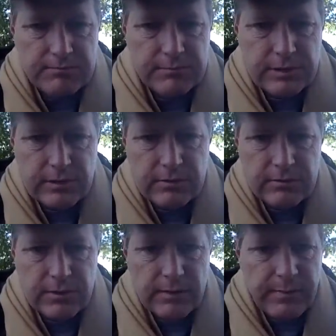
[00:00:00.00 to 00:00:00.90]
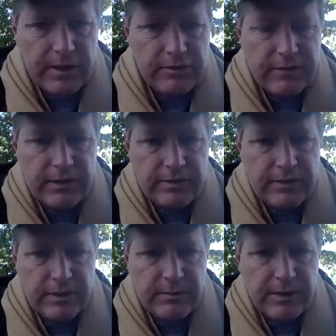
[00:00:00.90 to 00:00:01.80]
So the apostrophe doesn't
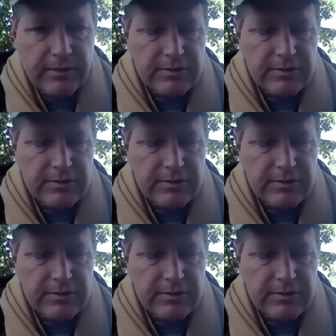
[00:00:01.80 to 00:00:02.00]
need to be there.